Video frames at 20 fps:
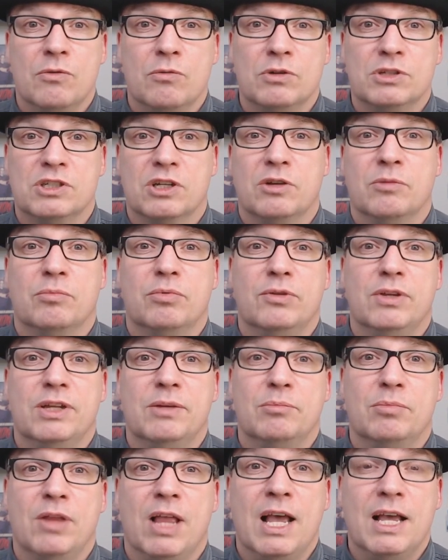was a
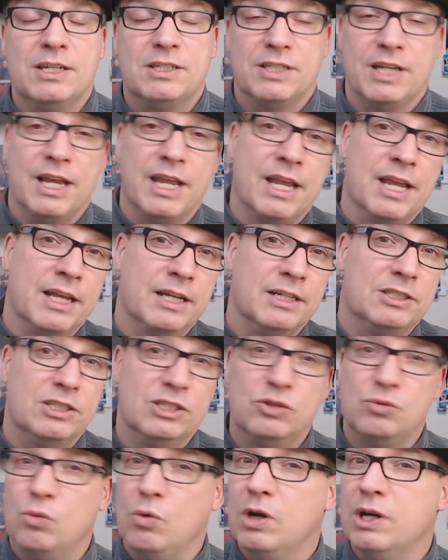complete blast, and
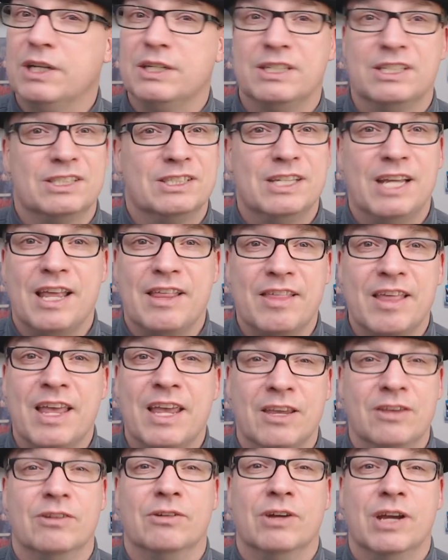just wanted to say
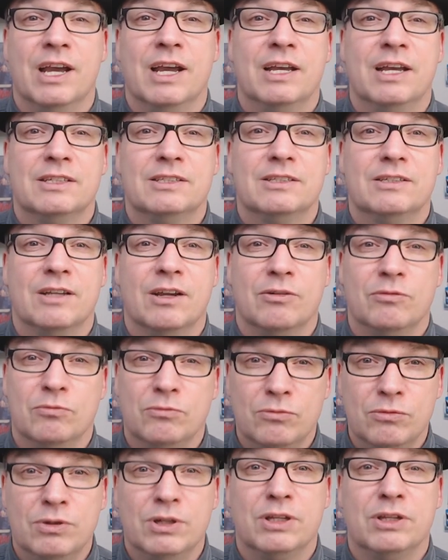thank you guys. I
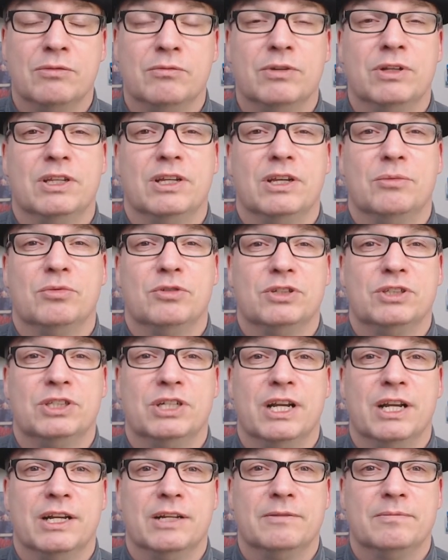really, really
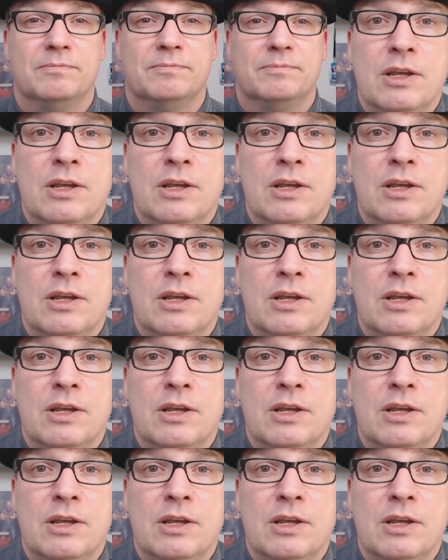appreciate it.